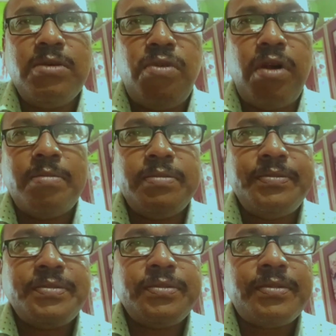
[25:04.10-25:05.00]
formed.
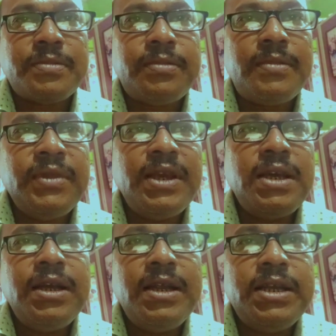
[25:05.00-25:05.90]

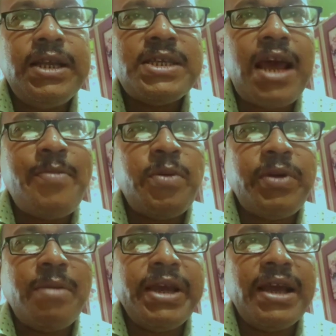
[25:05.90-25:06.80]
This type of
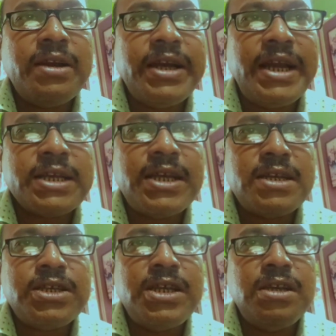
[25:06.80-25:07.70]
chemical
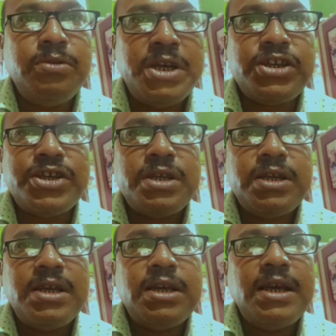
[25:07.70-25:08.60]
reactions in which
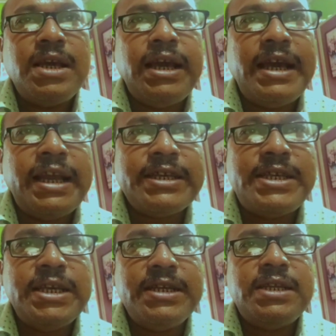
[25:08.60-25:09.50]
an
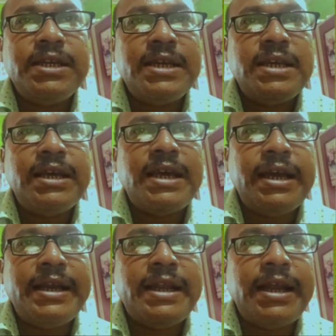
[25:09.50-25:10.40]
acid
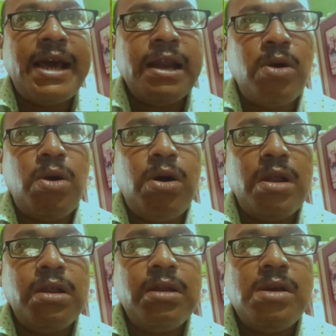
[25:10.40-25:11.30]
and an
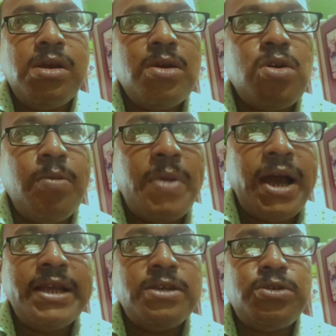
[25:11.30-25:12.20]
alcohol
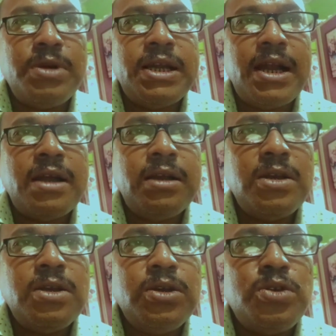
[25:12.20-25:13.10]
combine together
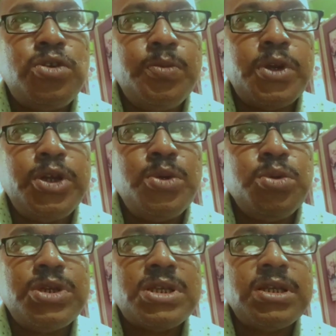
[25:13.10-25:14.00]
to
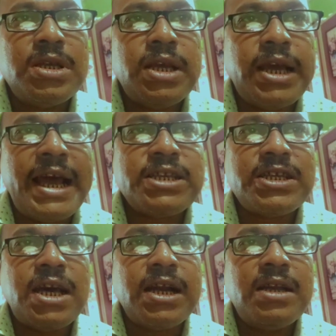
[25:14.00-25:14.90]
produce
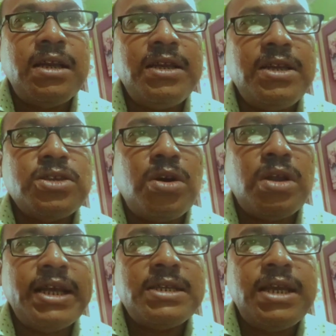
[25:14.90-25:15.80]
ester is called
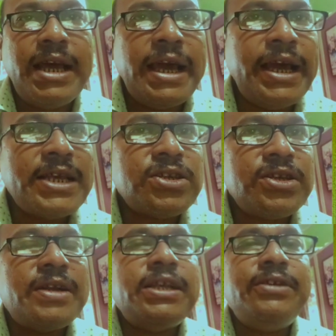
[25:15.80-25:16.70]
as
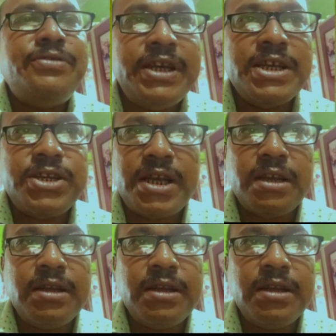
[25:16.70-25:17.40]
esterification.